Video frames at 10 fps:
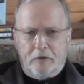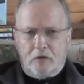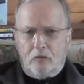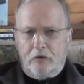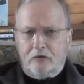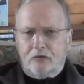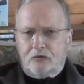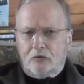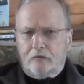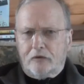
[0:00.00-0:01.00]
the bit where it's
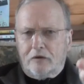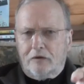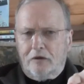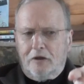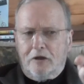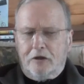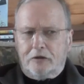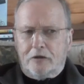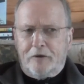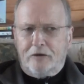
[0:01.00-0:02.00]
sort of
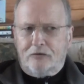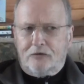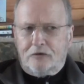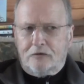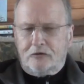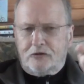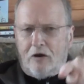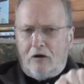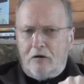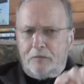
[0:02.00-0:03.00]
the most
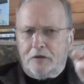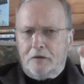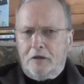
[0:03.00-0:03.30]
sharp,